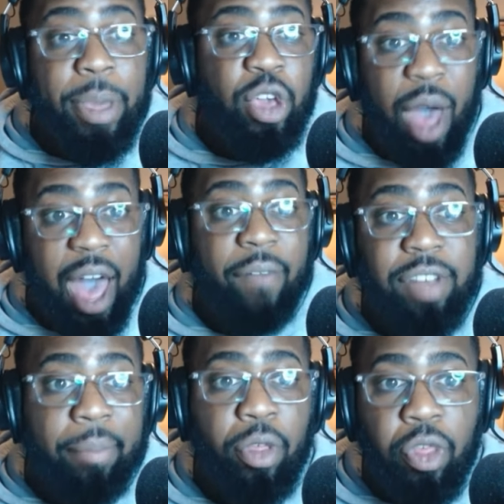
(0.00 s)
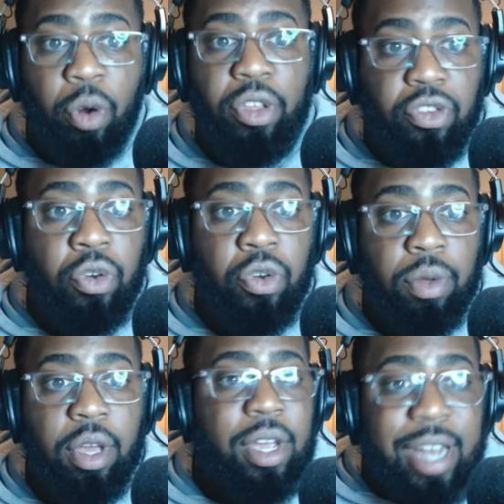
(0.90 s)
you have number 32.
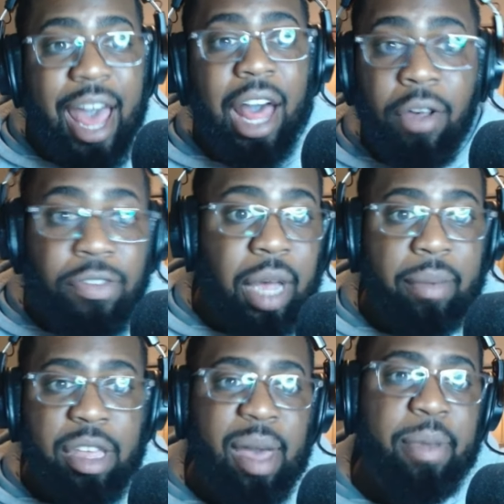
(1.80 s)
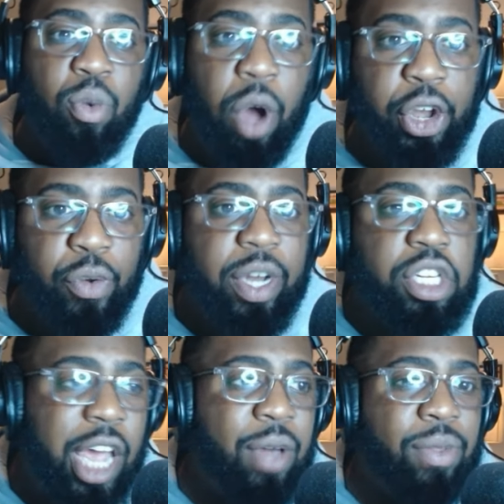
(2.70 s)
Now, some of you may be wondering,
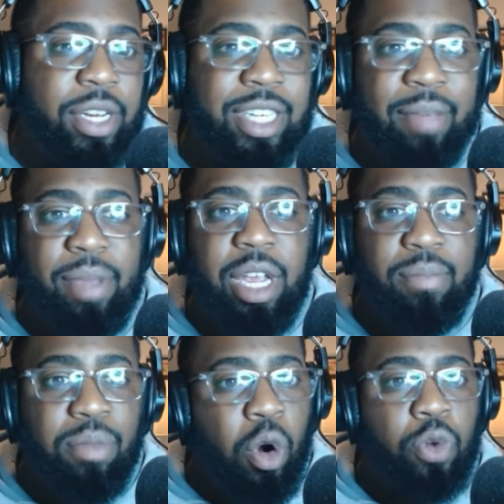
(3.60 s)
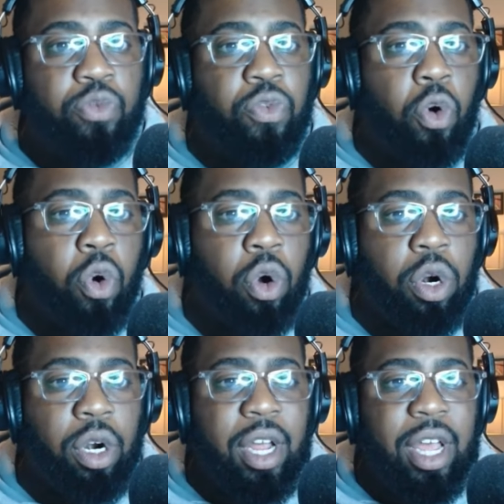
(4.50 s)
Jay, does that mean more
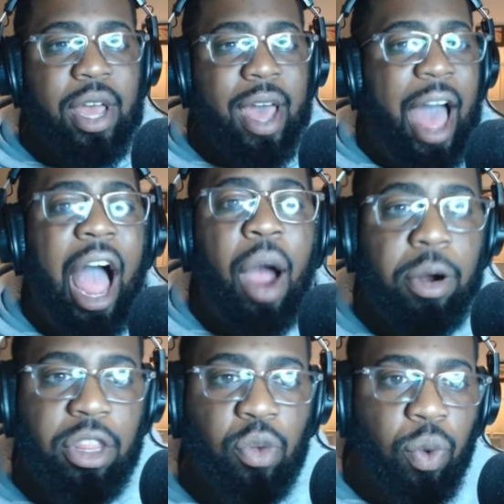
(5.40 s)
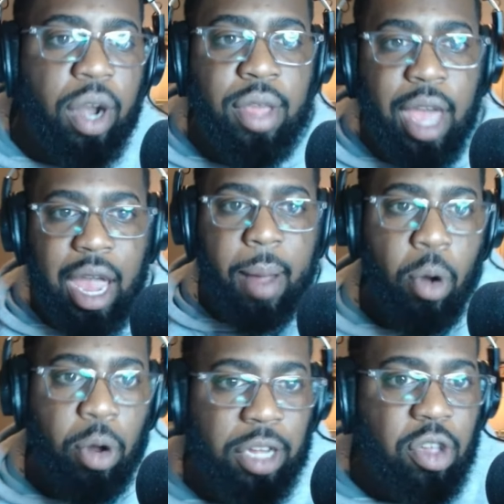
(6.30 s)
for Howard in the run
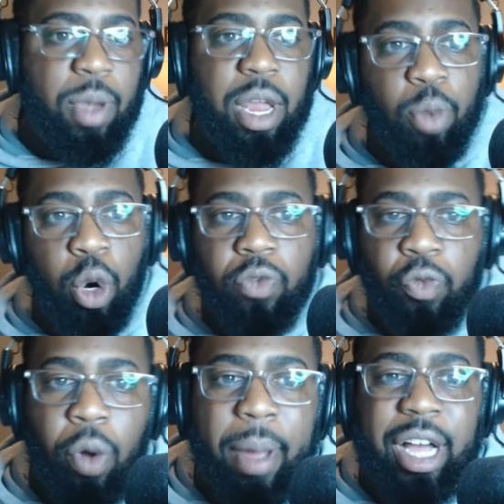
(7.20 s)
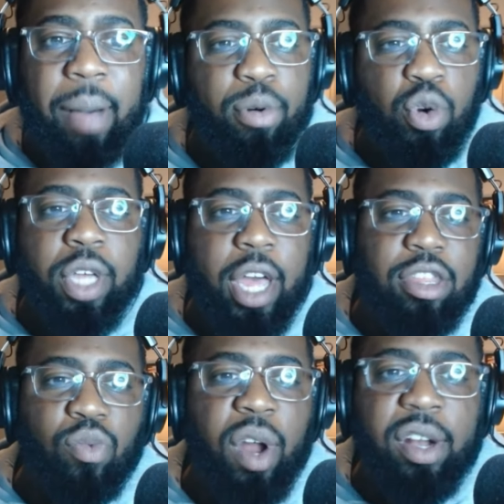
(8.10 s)
game, or does it mean more for Emeka Egbuka in
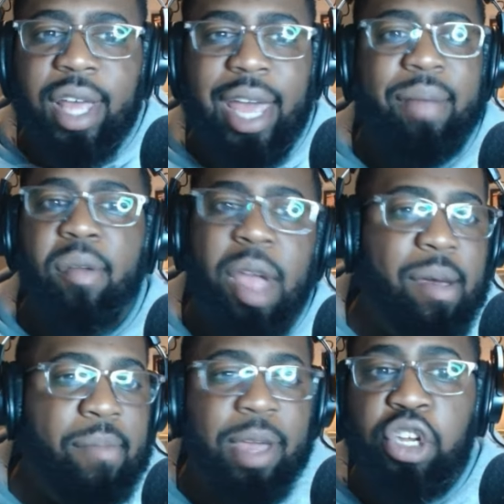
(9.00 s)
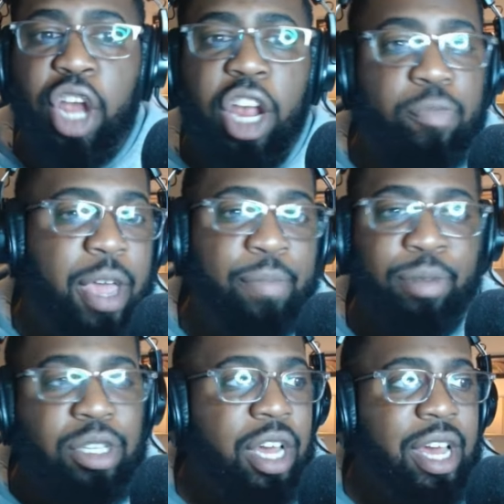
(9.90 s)
the run game, or maybe James Peoples?